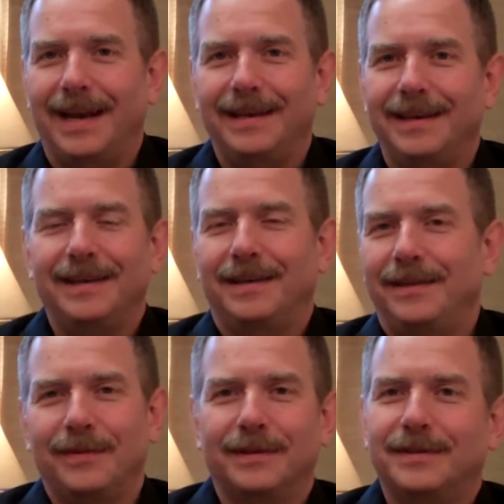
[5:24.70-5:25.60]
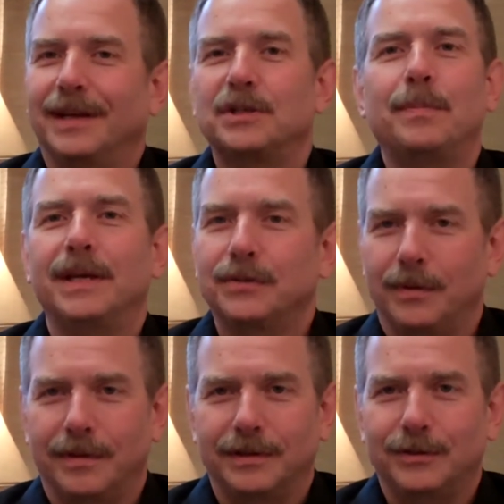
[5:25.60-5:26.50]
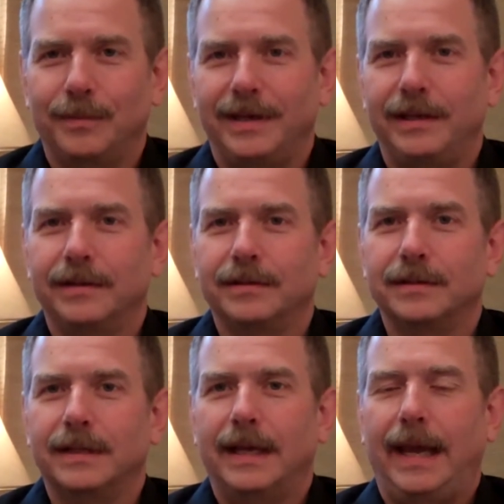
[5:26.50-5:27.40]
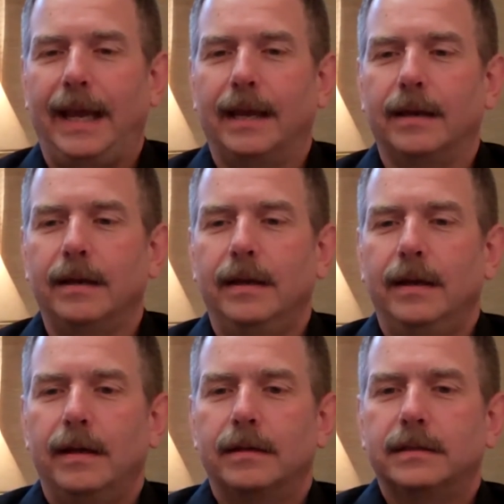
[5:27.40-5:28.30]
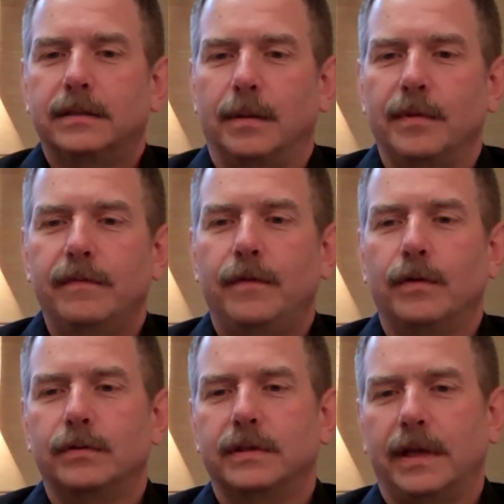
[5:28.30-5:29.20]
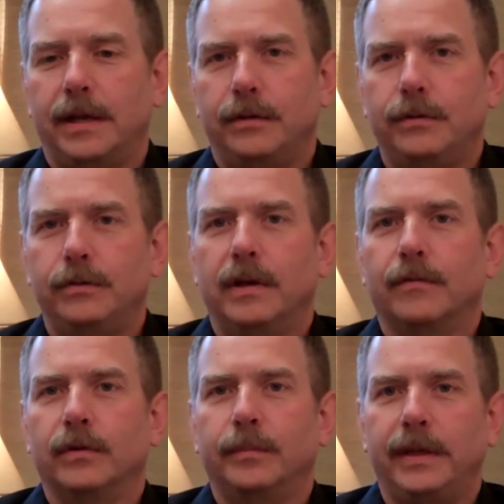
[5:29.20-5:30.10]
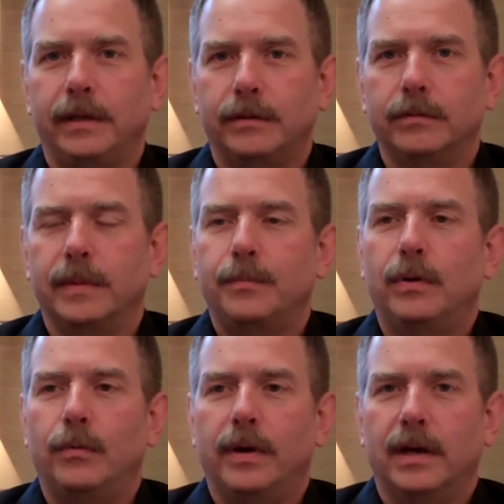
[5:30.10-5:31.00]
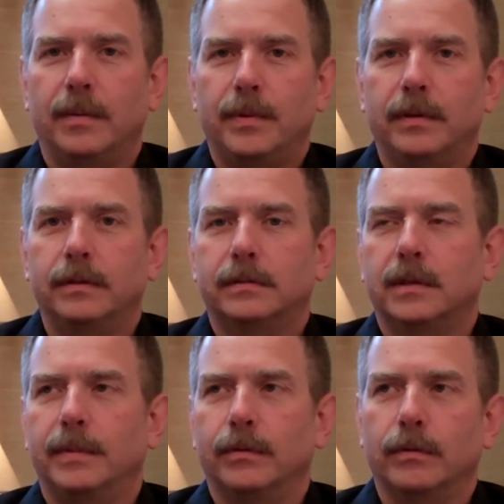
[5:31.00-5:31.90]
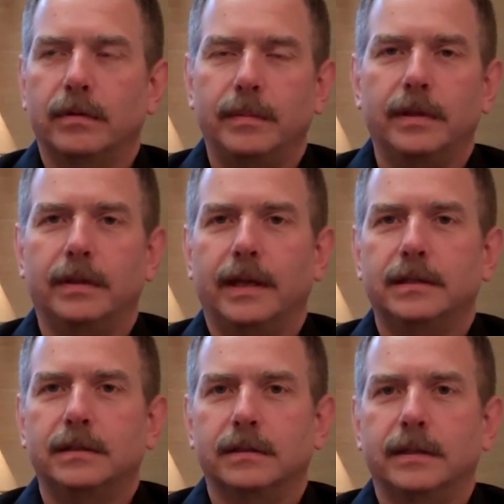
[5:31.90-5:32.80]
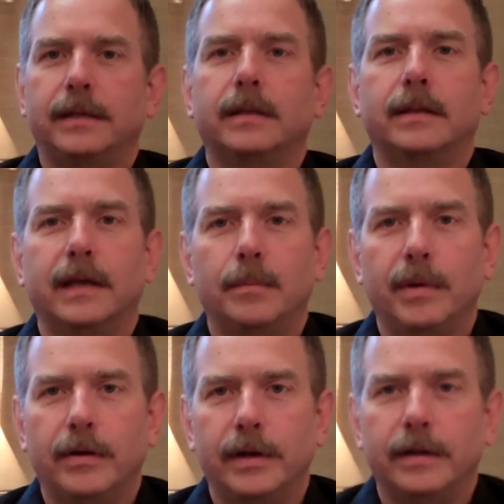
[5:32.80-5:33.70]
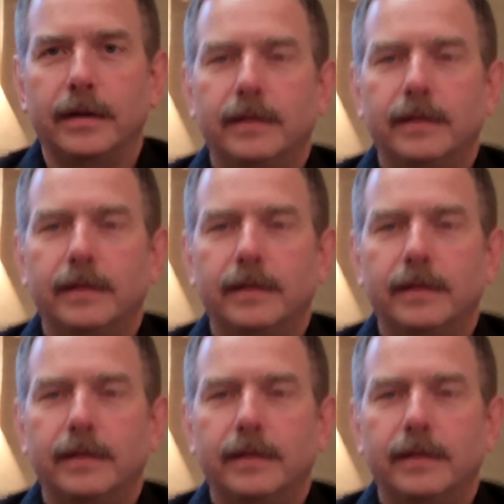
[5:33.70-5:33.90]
didn't even touch base with in so many years. And some of the photos that I do have real meaning to them. I put one up and somebody wrote to me that that's the site that they got married in.